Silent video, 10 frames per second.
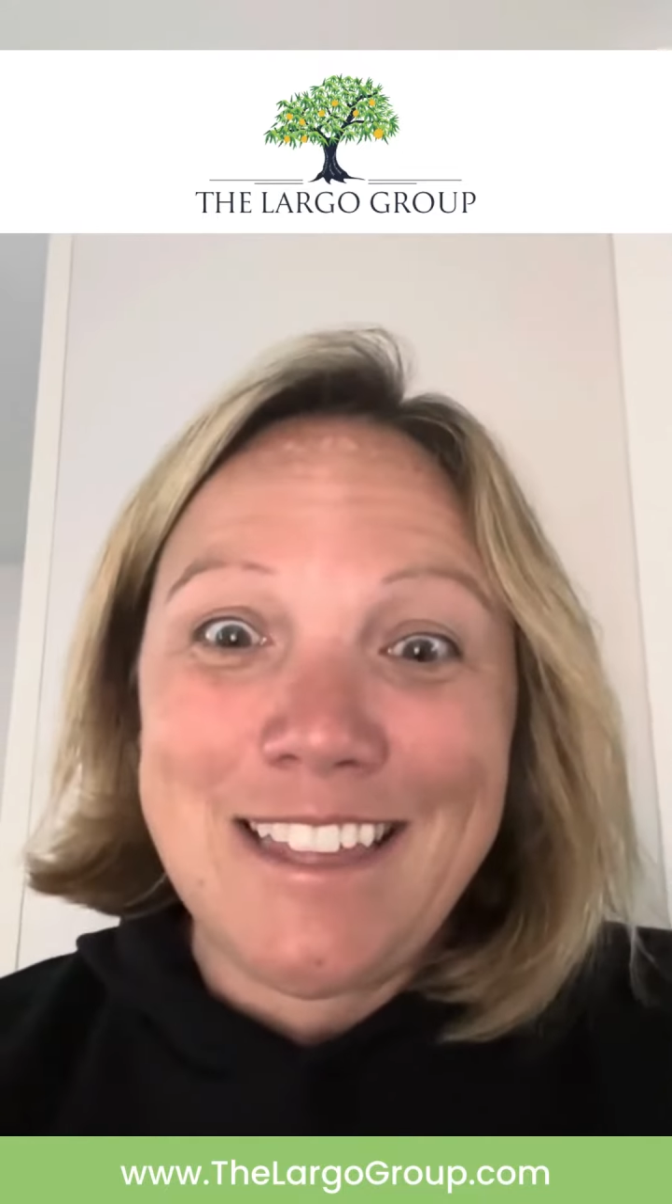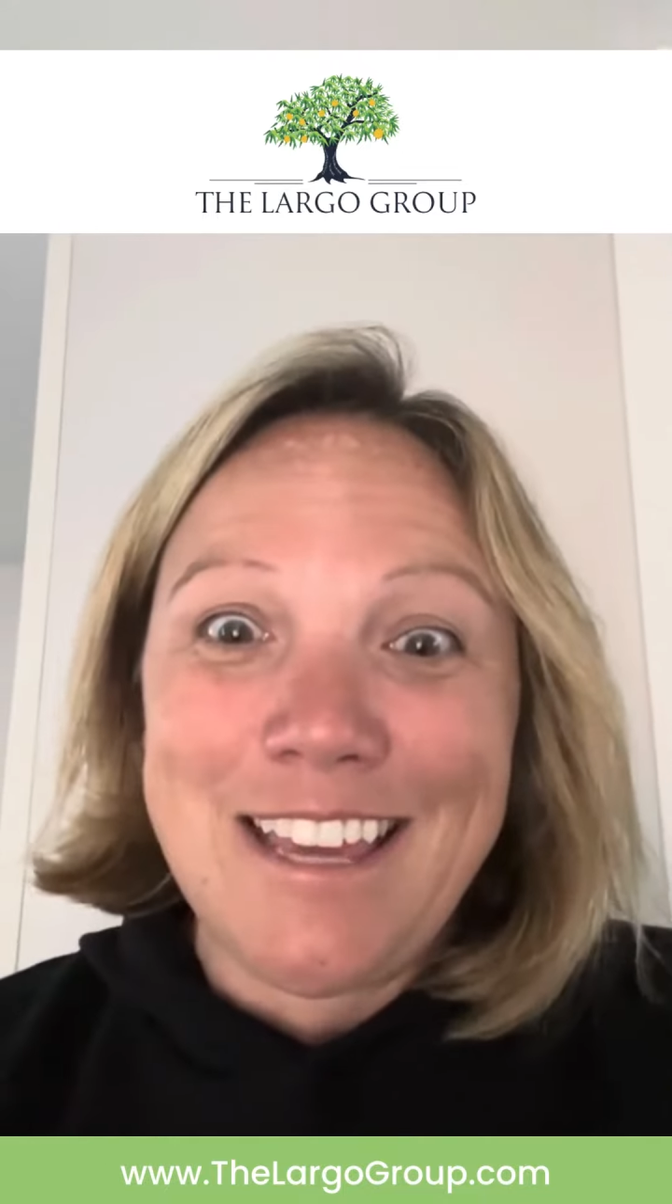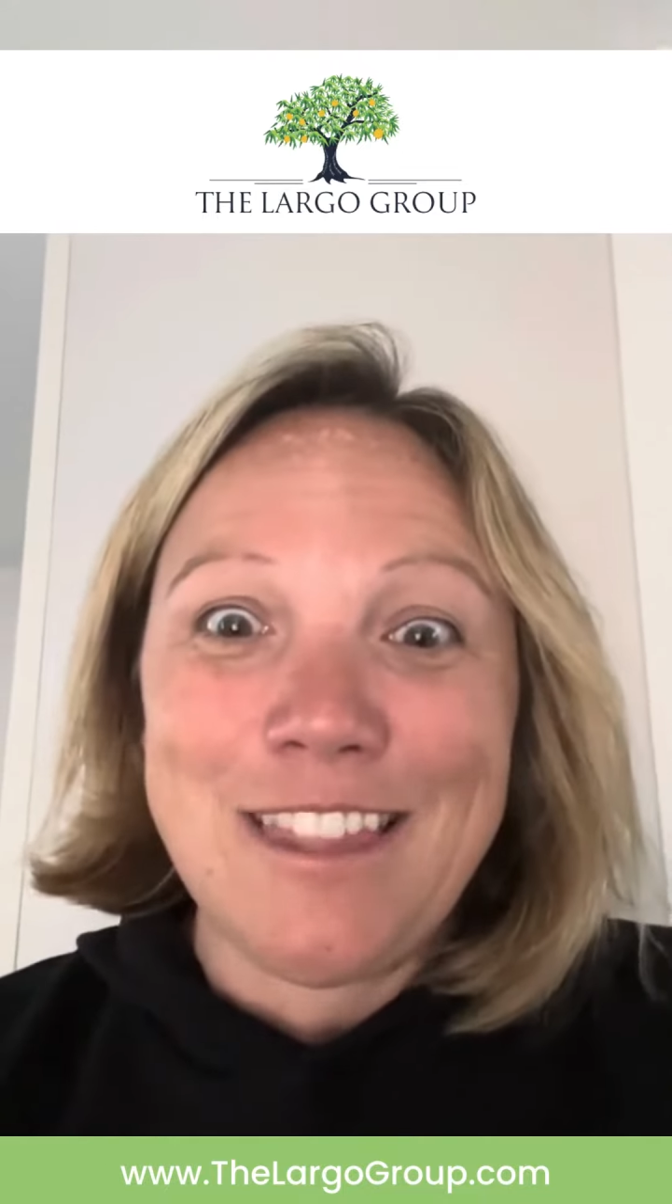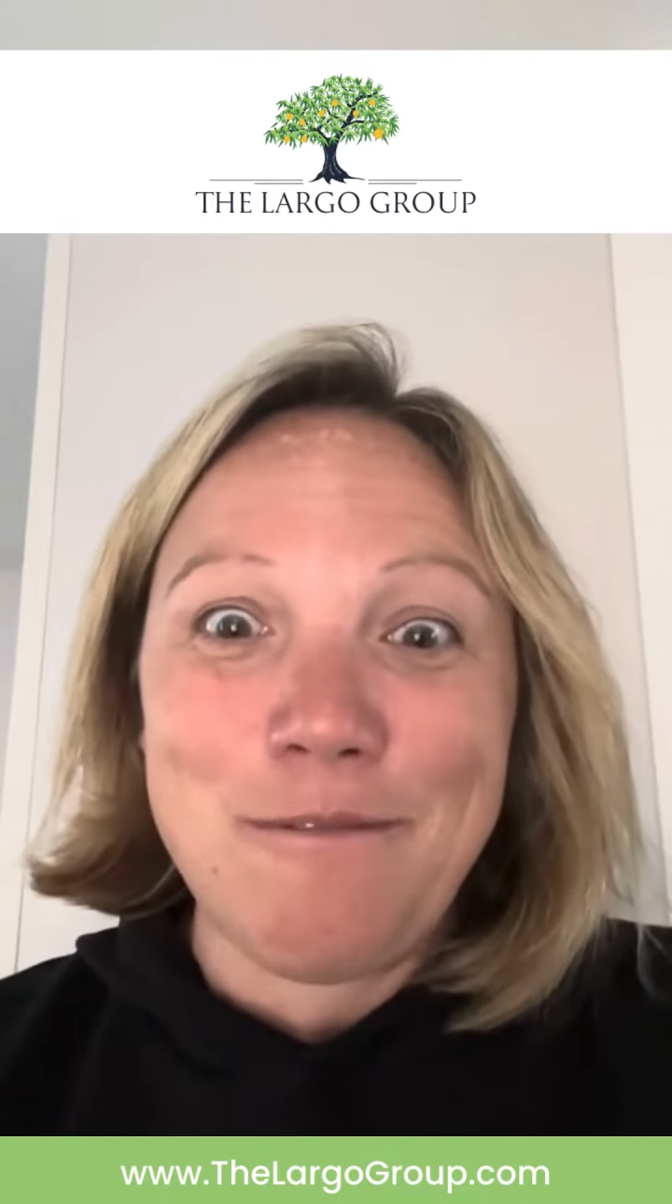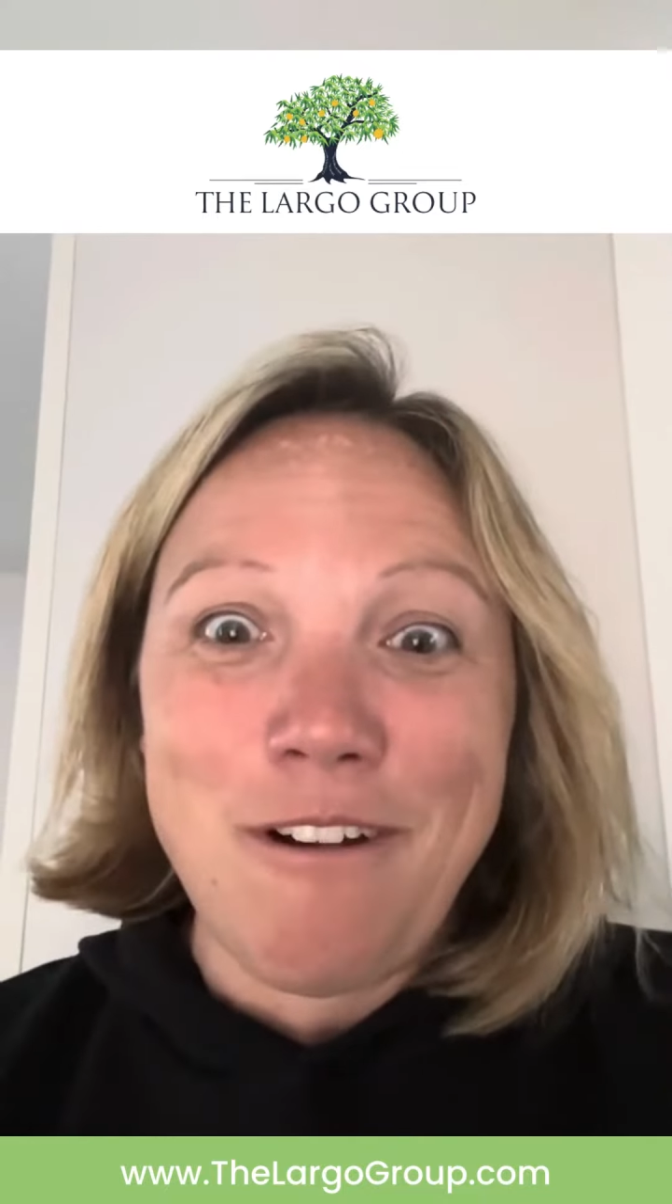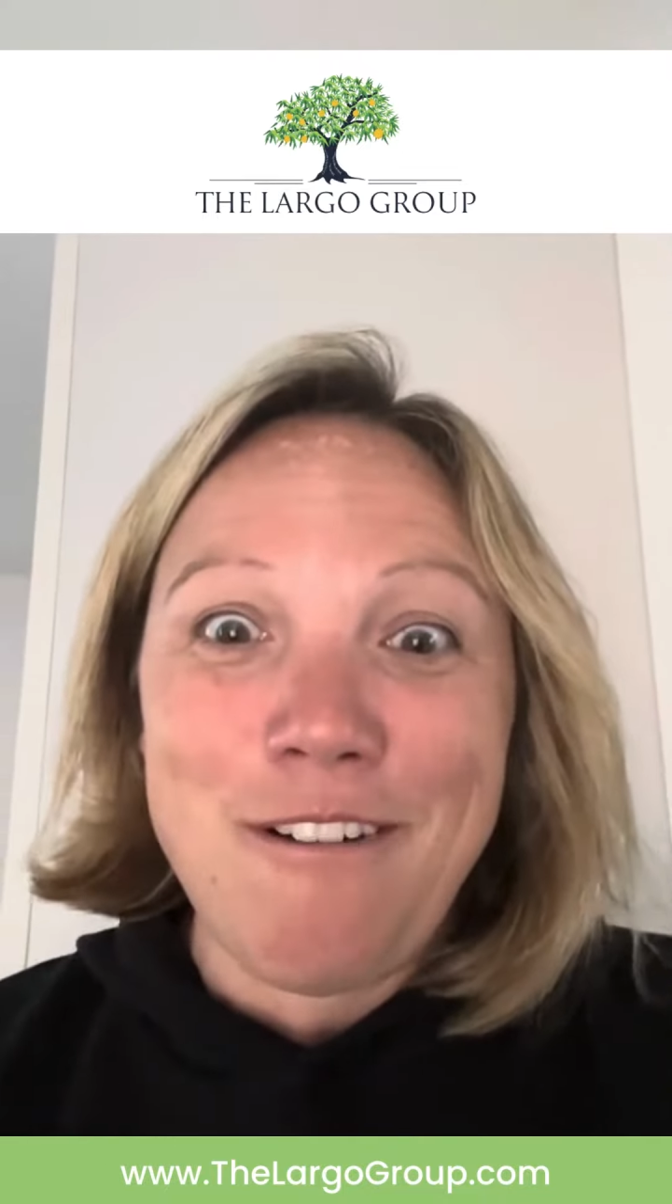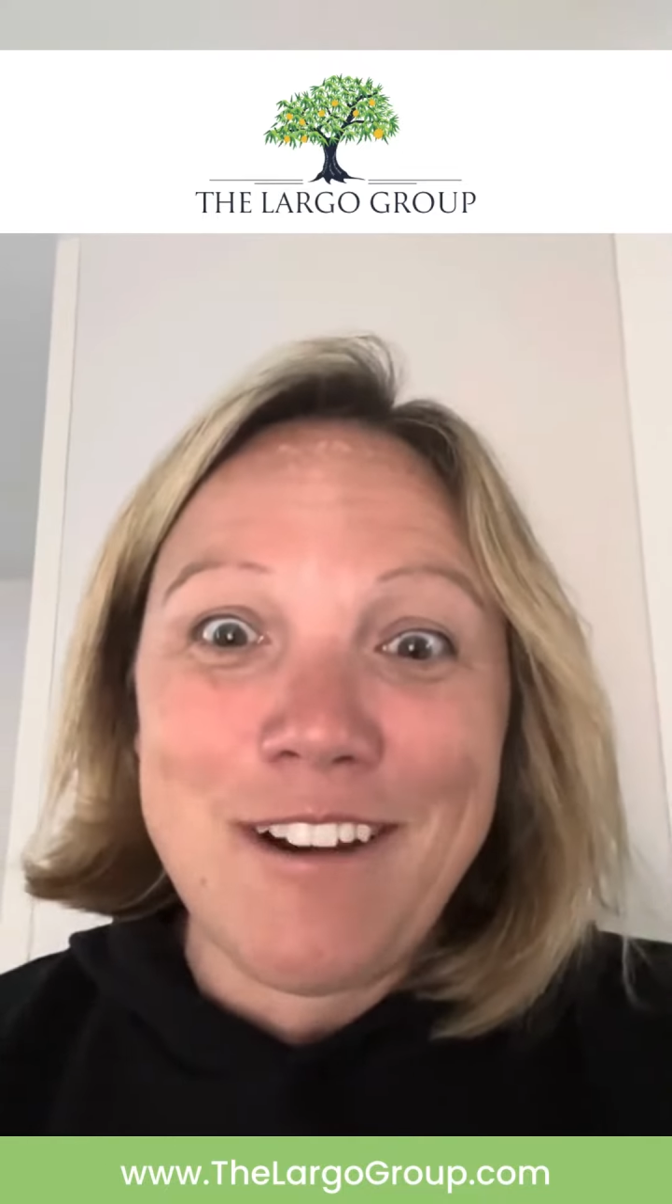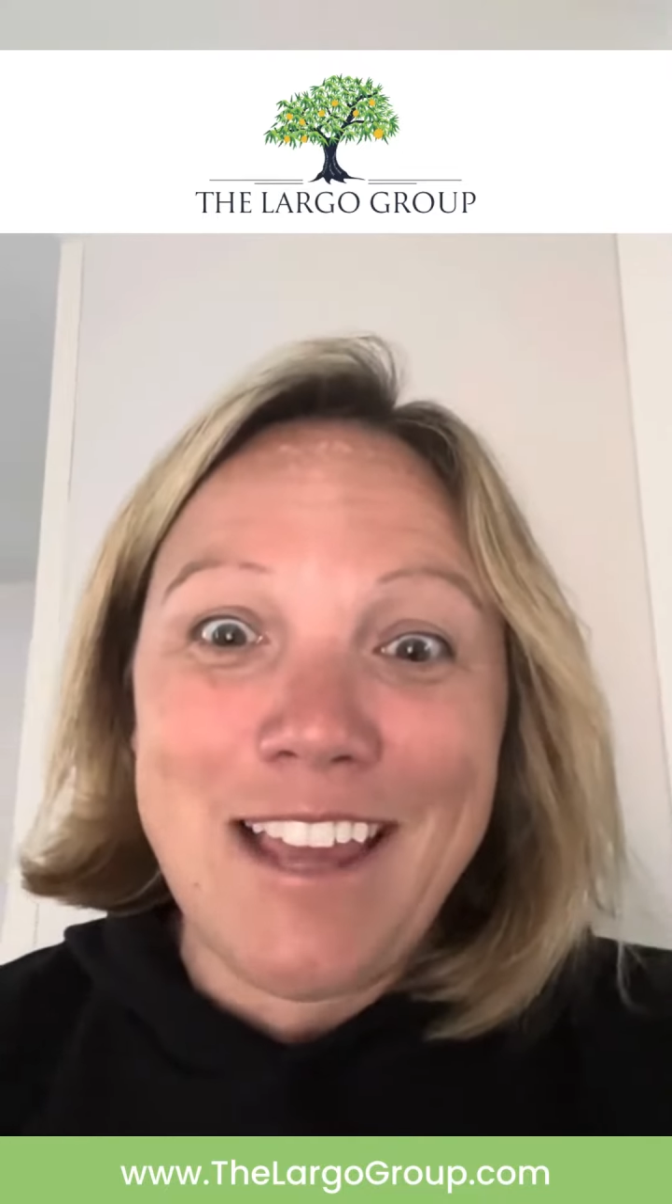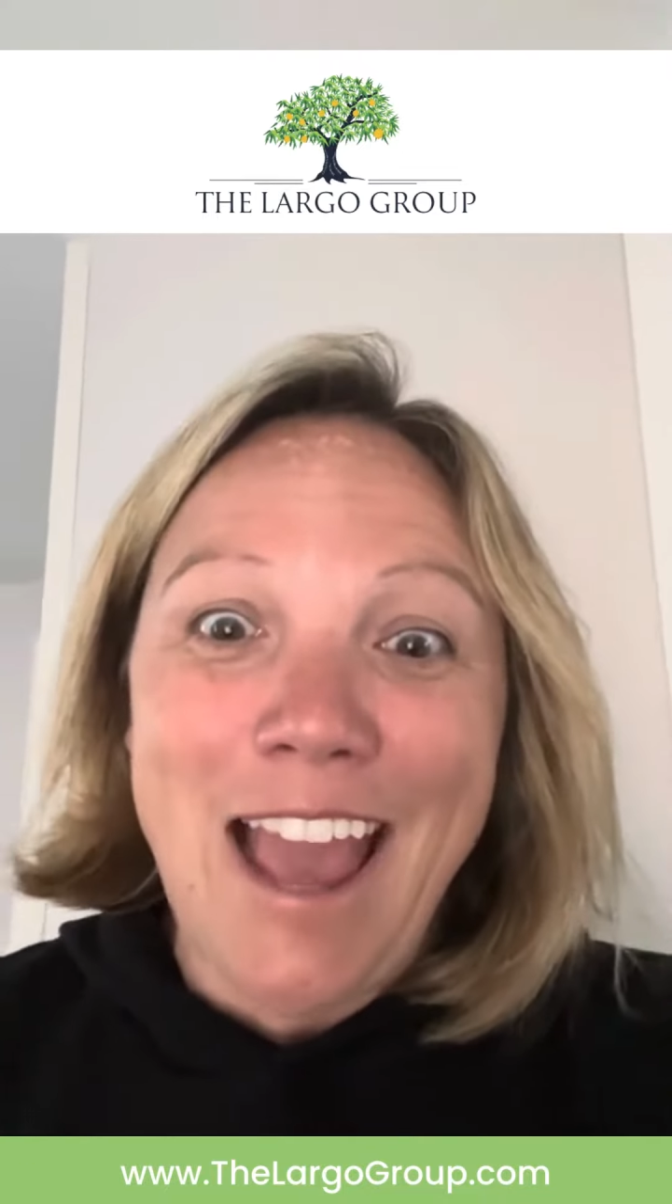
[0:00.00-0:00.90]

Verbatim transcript: think that we're already